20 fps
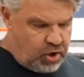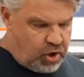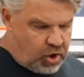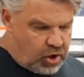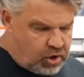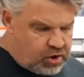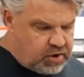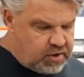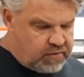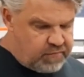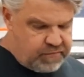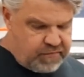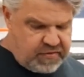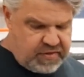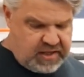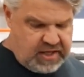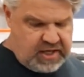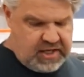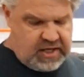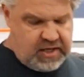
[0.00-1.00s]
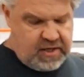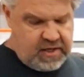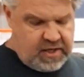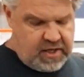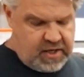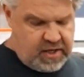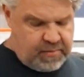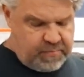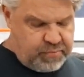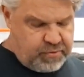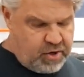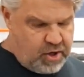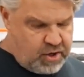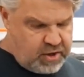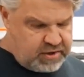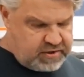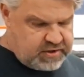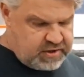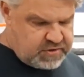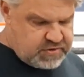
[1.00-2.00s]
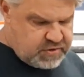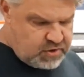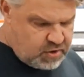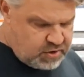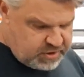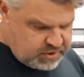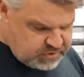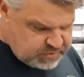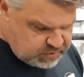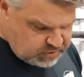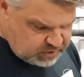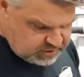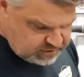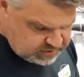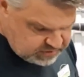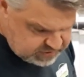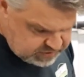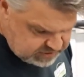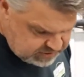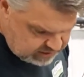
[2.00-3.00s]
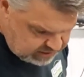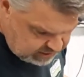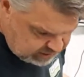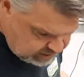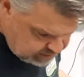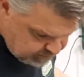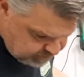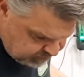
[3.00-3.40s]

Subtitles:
all of the product that's on it. So you can see